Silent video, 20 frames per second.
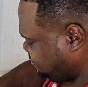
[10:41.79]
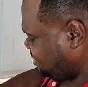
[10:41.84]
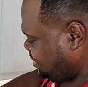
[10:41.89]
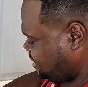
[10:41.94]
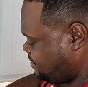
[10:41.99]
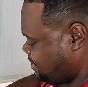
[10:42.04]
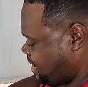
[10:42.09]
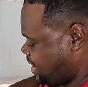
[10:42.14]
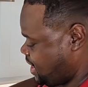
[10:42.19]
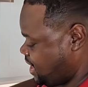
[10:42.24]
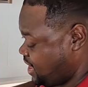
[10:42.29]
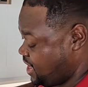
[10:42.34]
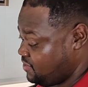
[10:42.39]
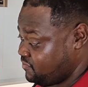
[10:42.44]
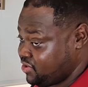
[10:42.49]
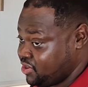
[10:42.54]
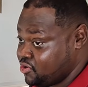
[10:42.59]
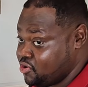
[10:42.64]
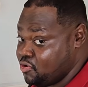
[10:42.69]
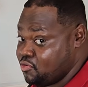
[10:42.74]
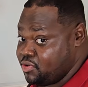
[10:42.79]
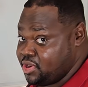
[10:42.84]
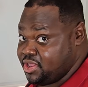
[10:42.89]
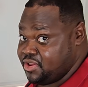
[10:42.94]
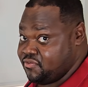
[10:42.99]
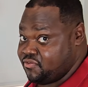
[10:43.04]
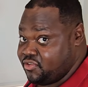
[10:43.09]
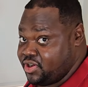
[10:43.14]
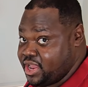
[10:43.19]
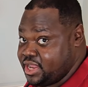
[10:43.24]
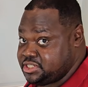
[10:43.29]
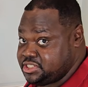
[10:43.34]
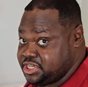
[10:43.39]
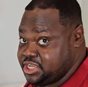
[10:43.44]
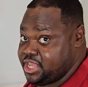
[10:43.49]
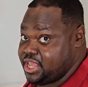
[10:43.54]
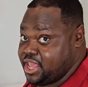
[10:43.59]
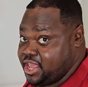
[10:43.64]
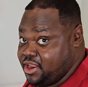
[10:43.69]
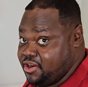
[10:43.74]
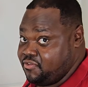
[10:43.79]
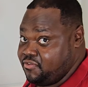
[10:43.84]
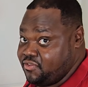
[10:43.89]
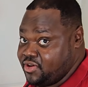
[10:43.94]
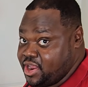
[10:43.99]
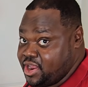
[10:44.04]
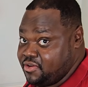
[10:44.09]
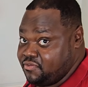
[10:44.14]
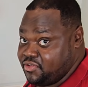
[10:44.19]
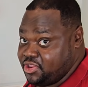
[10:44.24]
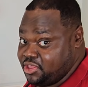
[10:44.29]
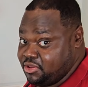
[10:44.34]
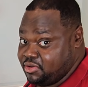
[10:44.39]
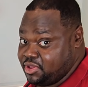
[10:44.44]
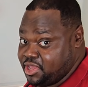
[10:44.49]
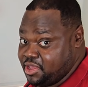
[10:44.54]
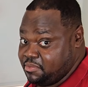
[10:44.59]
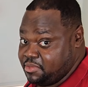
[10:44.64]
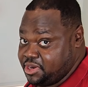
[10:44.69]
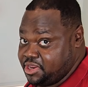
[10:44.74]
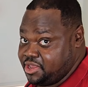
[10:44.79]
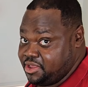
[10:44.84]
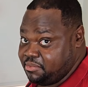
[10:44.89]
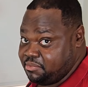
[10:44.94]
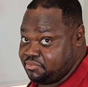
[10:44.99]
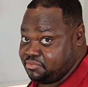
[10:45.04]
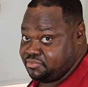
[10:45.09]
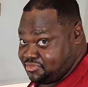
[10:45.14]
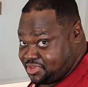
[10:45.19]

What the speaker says: And I have a Korean fried chicken air fryer video coming up.